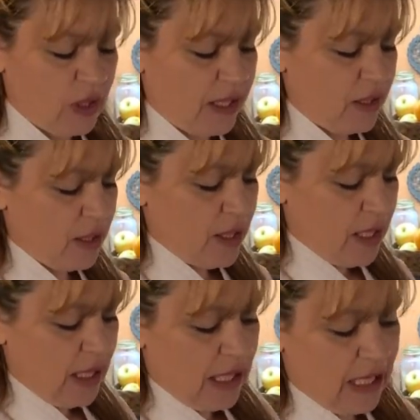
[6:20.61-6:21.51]
like
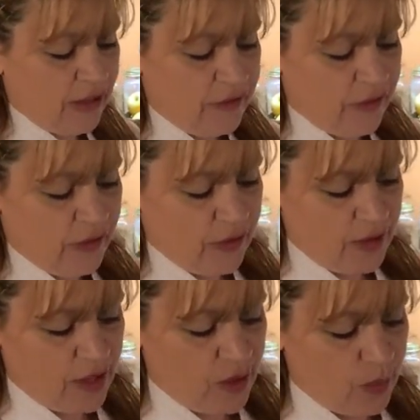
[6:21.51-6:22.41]
half
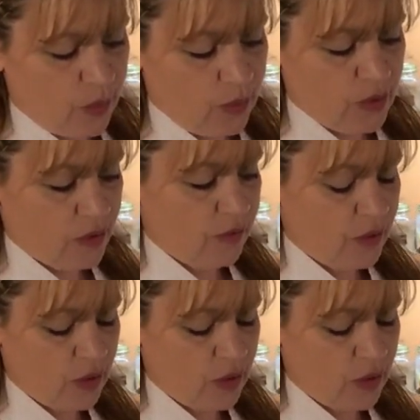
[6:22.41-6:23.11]
teaspoons.